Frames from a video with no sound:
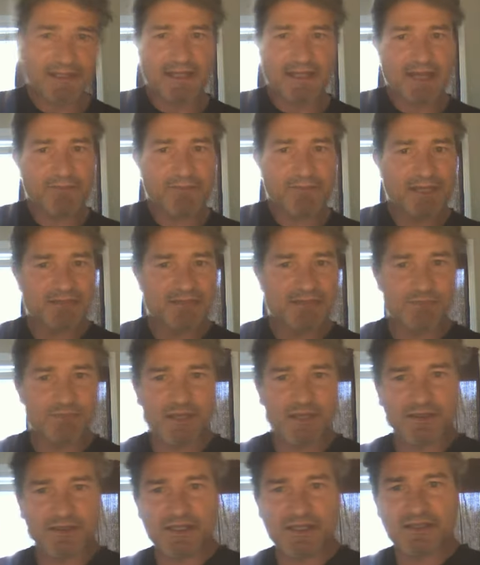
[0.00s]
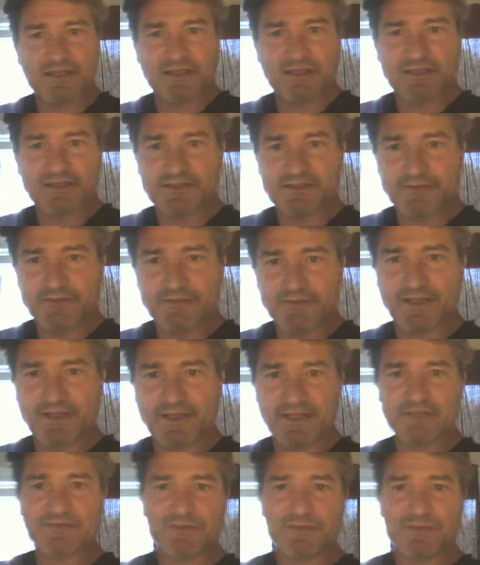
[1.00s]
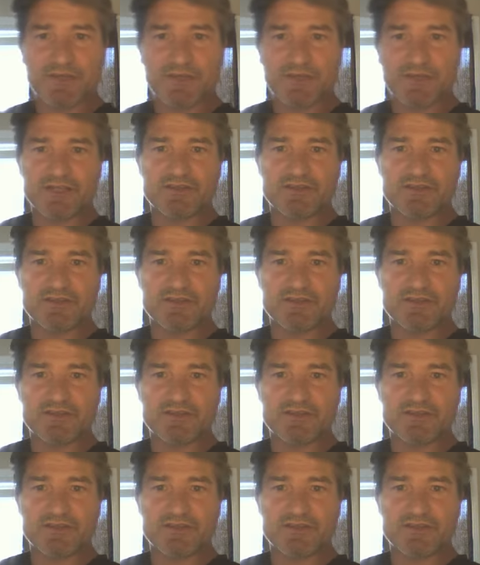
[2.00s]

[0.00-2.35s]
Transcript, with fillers: that makes me think that there's evidence for me